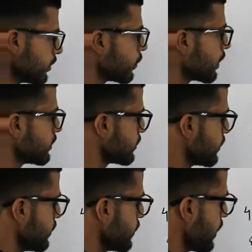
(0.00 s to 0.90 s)
you can
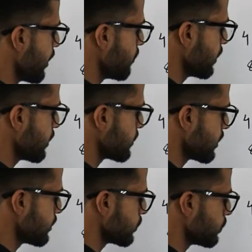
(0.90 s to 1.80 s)
see the Hamming
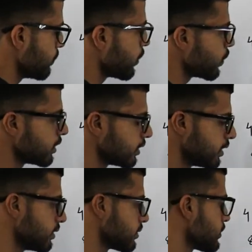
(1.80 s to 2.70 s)
distance between
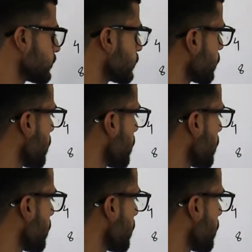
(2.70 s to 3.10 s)
these.